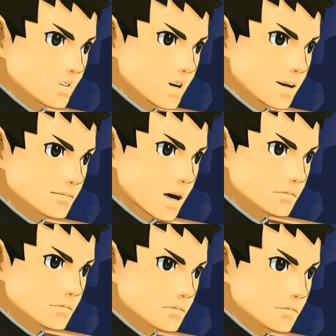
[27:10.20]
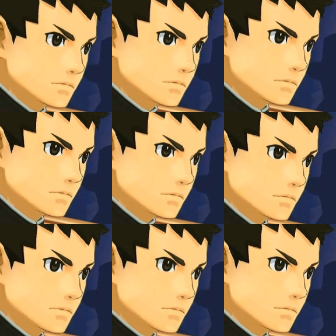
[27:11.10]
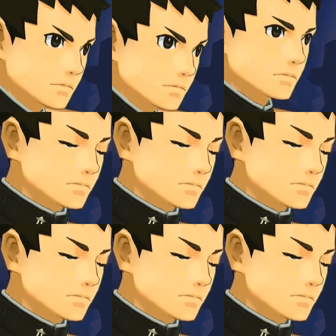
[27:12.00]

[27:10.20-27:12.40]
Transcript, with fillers: Mr. DeRossi, I'm going to have to